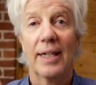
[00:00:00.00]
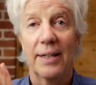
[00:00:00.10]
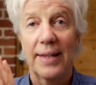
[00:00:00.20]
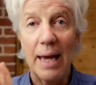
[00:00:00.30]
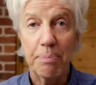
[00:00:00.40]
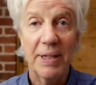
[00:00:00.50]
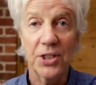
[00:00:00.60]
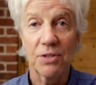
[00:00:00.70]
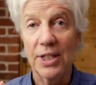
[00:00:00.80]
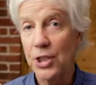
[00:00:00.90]
that
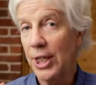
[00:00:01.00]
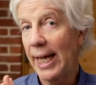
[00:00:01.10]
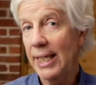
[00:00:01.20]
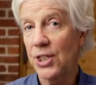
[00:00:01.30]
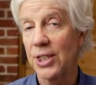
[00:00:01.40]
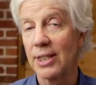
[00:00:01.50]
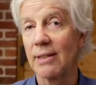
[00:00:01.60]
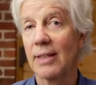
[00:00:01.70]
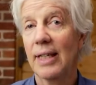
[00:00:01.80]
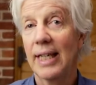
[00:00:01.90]
piece of
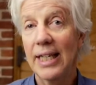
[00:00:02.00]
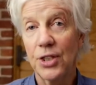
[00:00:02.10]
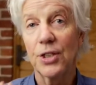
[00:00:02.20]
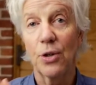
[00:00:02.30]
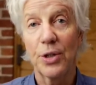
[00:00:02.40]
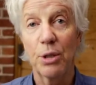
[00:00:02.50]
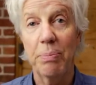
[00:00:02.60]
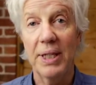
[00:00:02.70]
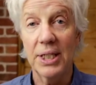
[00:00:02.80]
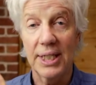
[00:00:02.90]
education isn't going to
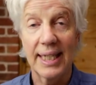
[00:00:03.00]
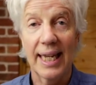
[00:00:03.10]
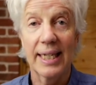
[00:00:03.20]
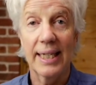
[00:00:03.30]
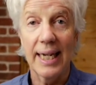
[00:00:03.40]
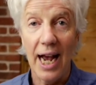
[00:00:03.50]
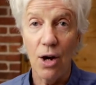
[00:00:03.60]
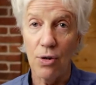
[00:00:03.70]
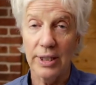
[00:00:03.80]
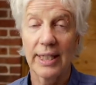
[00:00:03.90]
be standing
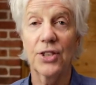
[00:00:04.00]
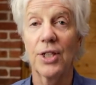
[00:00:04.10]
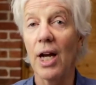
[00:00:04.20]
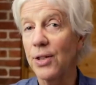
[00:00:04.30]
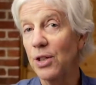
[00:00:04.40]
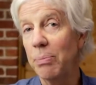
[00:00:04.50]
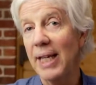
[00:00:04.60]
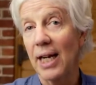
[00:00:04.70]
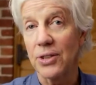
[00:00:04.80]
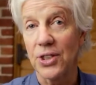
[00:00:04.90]
out. It's not going to
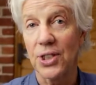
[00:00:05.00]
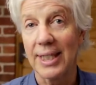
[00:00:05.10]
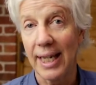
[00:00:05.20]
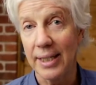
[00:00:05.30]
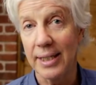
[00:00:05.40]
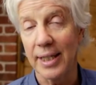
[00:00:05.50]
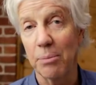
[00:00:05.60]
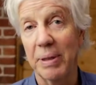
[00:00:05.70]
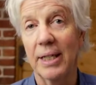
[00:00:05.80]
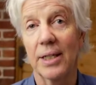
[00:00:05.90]
be outstanding
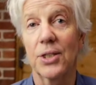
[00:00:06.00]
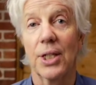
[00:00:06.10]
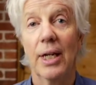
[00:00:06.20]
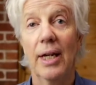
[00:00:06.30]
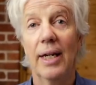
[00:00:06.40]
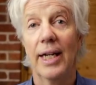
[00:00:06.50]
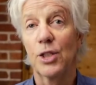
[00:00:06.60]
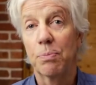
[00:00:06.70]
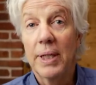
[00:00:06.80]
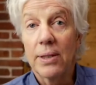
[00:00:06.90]
because
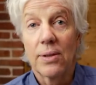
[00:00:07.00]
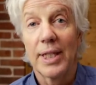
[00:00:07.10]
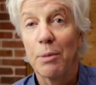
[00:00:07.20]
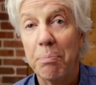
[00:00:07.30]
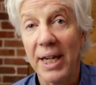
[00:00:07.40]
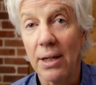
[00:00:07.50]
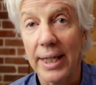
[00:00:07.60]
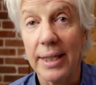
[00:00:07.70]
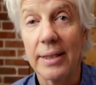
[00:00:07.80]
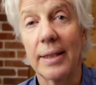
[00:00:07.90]
it's literally
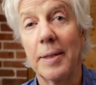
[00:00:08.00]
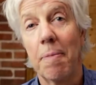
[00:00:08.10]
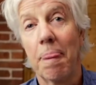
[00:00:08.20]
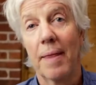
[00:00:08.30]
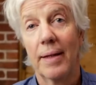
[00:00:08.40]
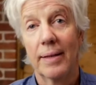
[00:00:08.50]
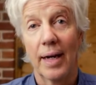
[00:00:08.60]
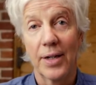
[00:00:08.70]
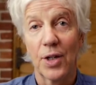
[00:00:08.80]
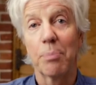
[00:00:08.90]
buried
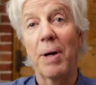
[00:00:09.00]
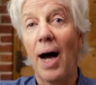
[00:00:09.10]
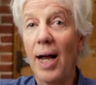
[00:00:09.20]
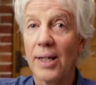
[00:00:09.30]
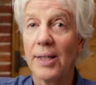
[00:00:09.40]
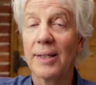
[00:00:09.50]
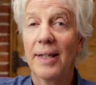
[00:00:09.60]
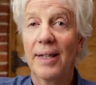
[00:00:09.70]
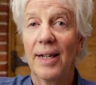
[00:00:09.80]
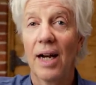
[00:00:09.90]
under a pile
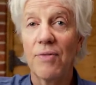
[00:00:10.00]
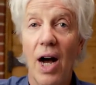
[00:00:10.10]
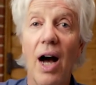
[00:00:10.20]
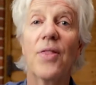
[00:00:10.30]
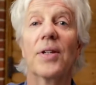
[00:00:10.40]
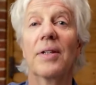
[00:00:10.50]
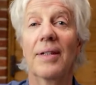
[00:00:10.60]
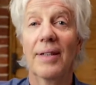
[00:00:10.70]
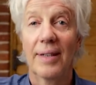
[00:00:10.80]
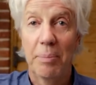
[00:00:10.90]
of
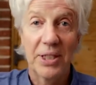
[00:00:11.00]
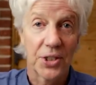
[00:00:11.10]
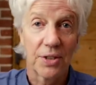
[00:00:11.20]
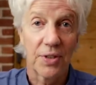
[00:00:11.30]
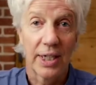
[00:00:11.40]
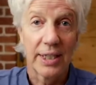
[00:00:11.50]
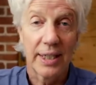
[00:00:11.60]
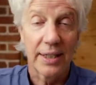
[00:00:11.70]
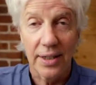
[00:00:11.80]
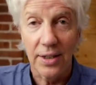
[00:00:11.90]
other pieces of
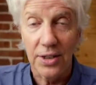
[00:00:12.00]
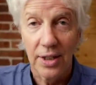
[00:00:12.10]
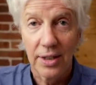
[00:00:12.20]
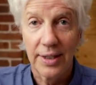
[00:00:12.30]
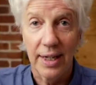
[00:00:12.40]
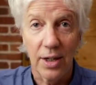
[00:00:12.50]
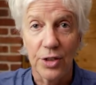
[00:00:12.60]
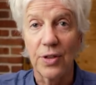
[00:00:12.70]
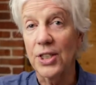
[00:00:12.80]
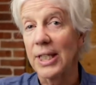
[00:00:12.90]
content that are
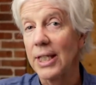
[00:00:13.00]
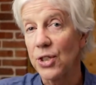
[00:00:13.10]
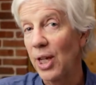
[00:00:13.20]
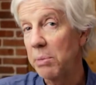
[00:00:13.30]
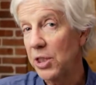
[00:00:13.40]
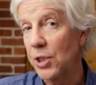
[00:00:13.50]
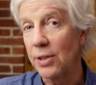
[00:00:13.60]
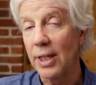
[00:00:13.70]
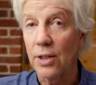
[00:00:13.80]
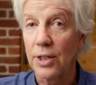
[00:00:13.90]
addressing the same issue,
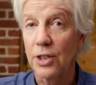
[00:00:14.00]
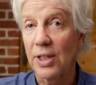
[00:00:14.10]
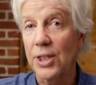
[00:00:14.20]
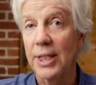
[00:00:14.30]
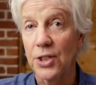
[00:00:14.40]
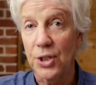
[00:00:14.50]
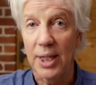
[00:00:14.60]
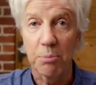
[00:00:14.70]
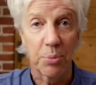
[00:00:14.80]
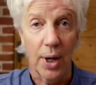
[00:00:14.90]
that are addressing the
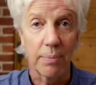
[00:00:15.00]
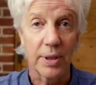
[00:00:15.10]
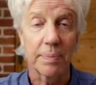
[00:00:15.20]
same problem.